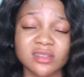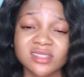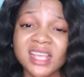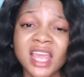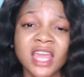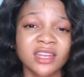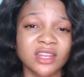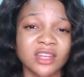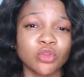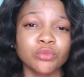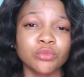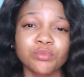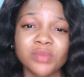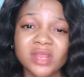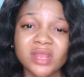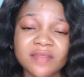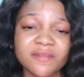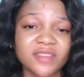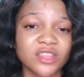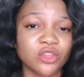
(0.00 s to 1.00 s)
they don't believe
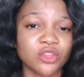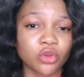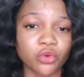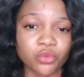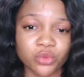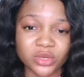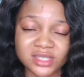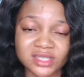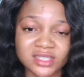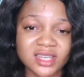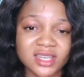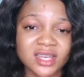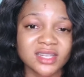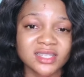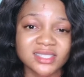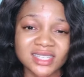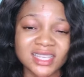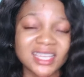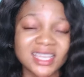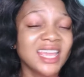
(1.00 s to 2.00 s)
in your Christianity,